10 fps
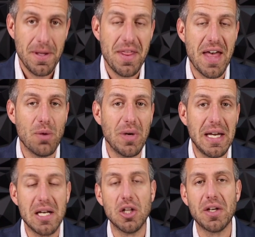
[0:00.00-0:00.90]
Then we
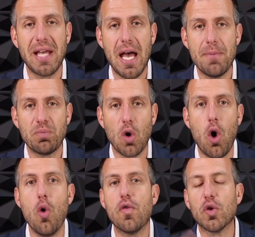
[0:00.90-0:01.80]
need to look at
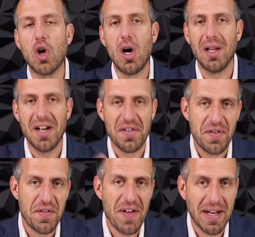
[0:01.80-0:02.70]
overall
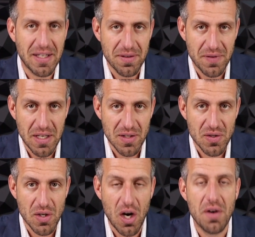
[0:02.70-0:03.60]

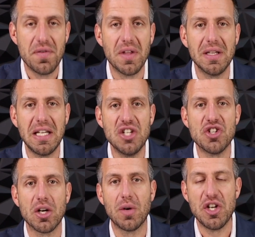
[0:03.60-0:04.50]
effectiveness of the lead
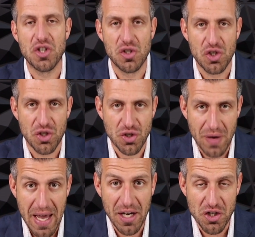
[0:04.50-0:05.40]
generation
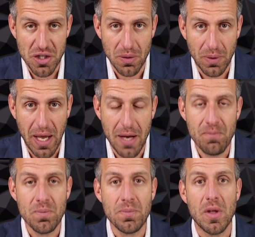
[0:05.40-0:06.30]
strategy,
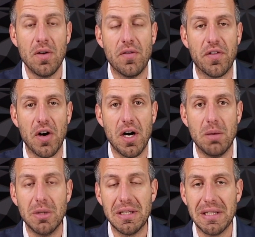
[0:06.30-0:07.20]
okay?
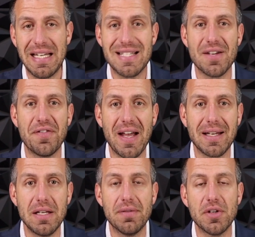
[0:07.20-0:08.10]
From least
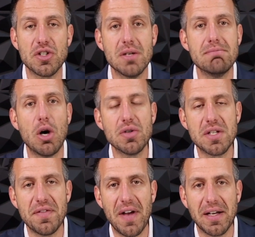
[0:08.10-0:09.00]
effective to
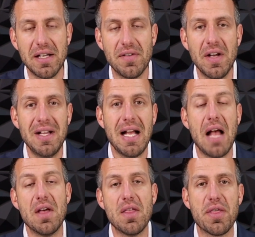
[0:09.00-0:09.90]
most effective.
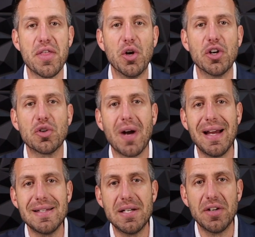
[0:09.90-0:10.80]
And then the third
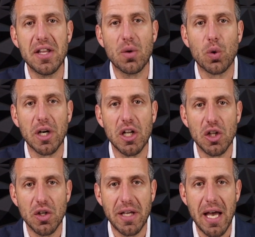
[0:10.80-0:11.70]
criteria that we're gonna
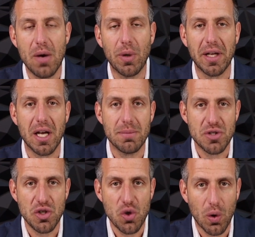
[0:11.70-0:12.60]
look at when it
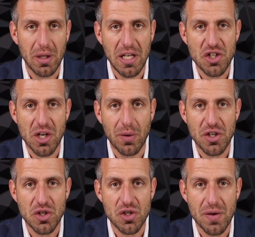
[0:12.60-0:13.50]
comes to your lead
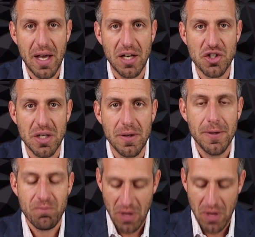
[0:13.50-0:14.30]
generation strategy